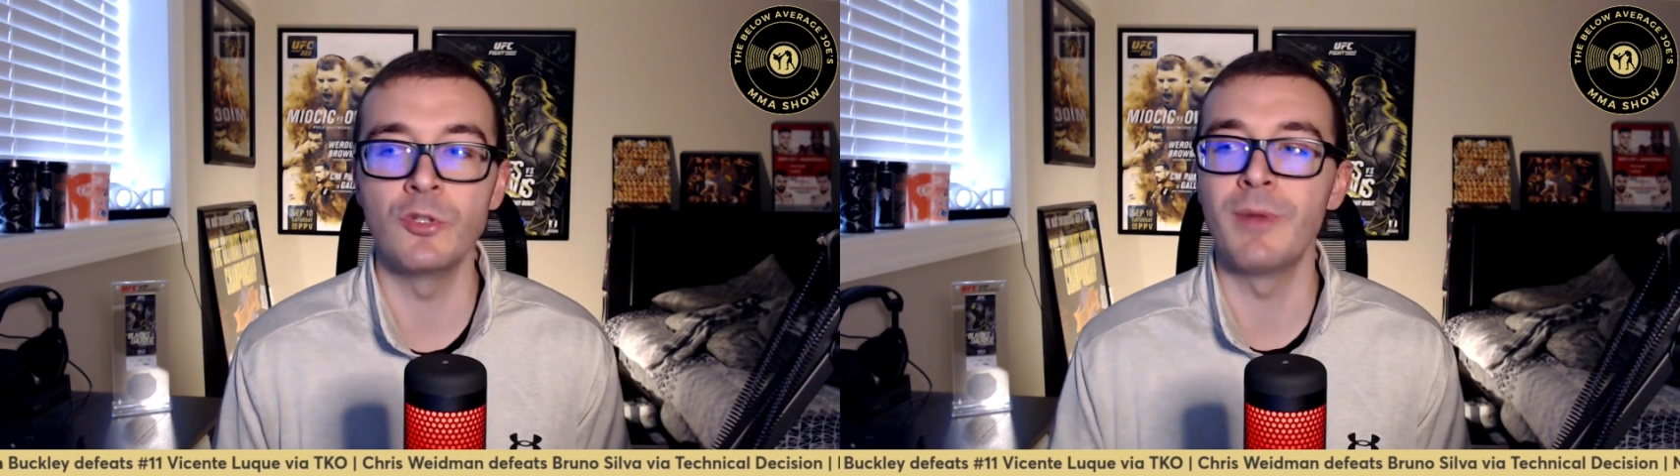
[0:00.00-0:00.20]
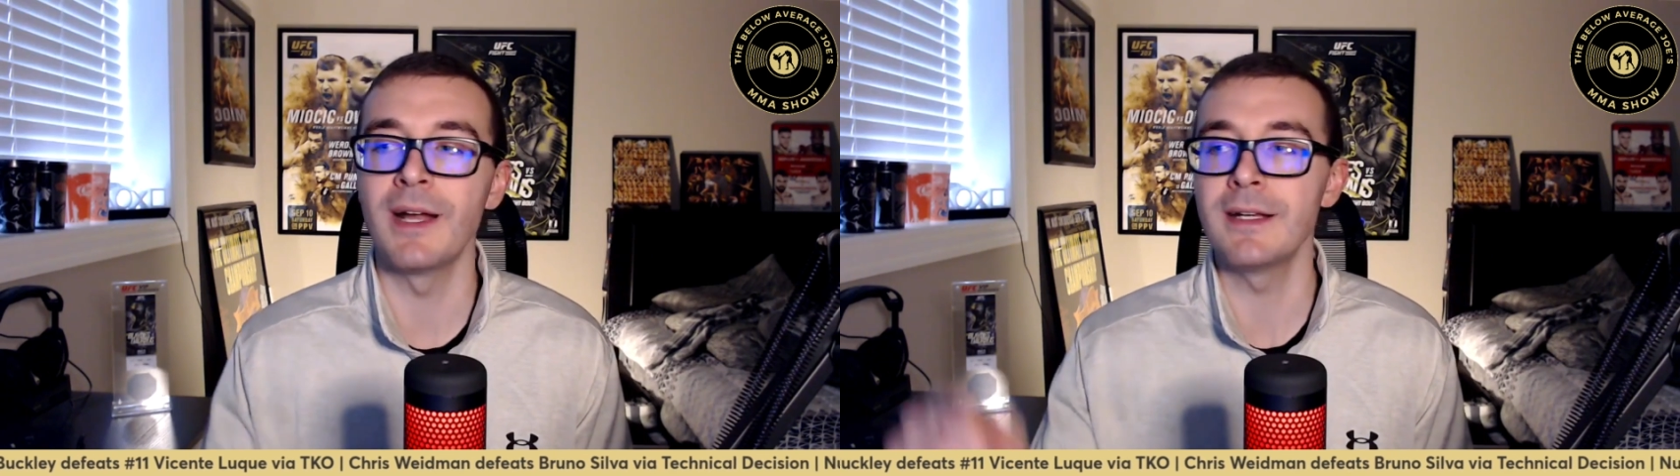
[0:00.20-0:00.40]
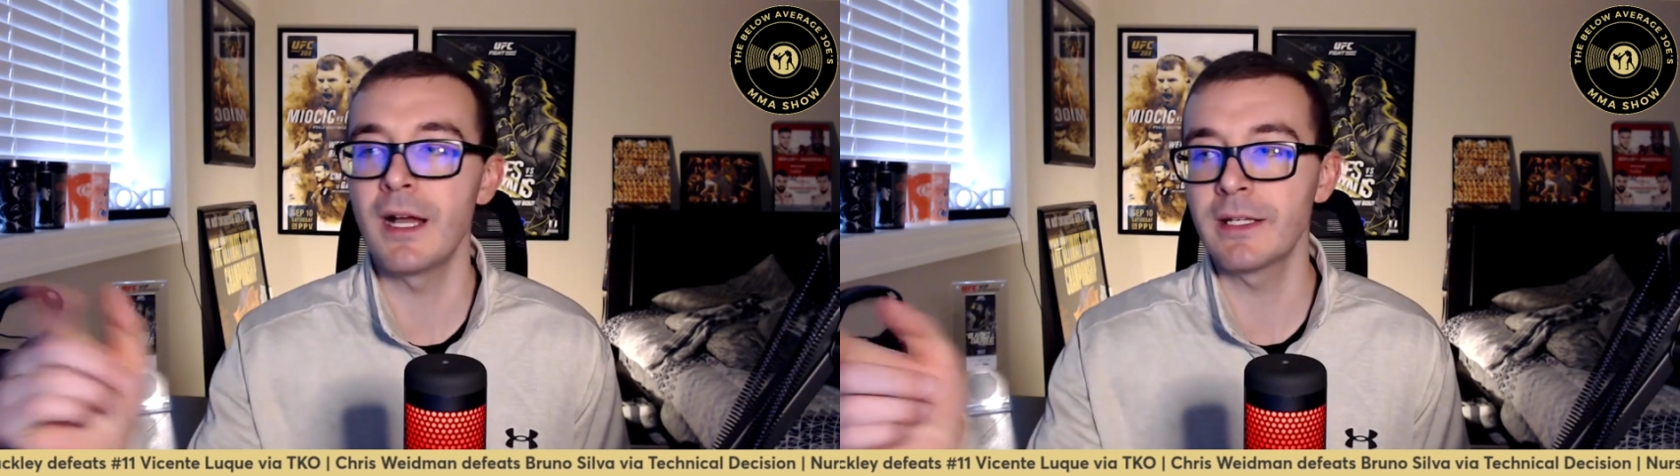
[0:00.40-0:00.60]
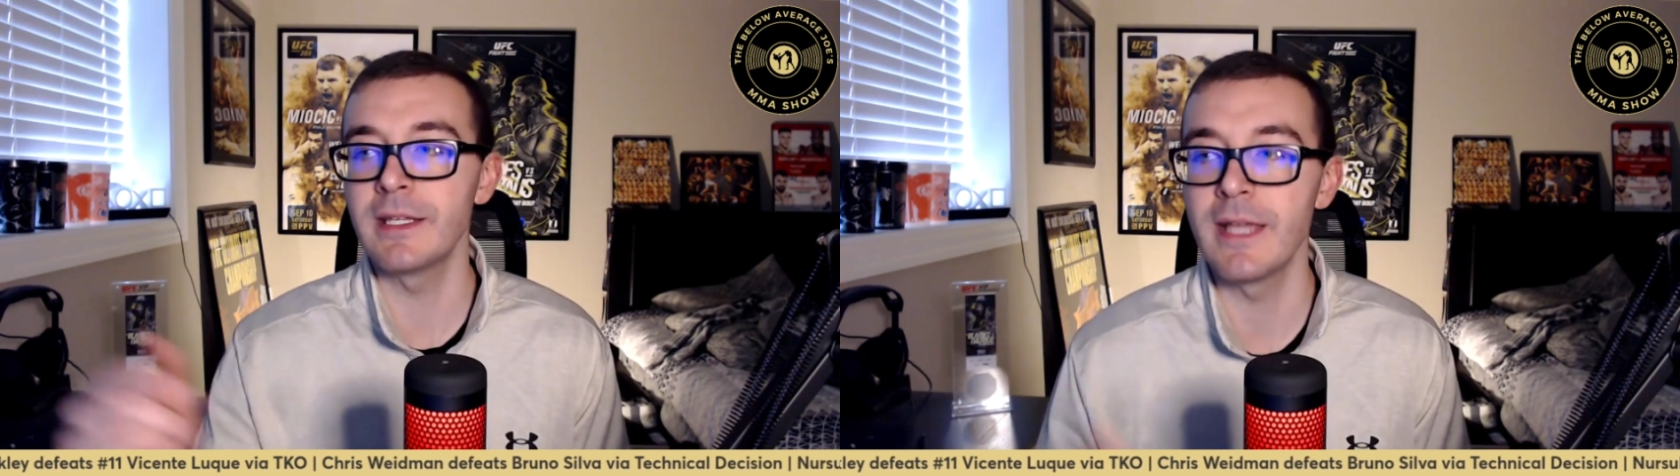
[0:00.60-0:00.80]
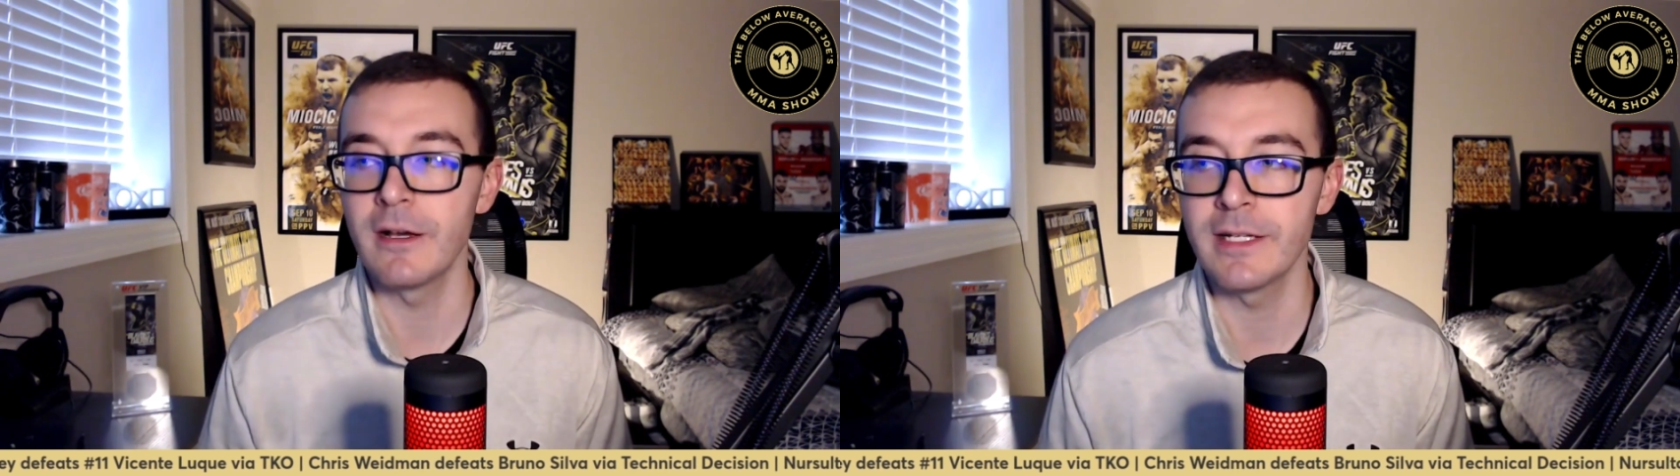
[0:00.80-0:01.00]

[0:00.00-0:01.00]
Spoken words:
by knocking out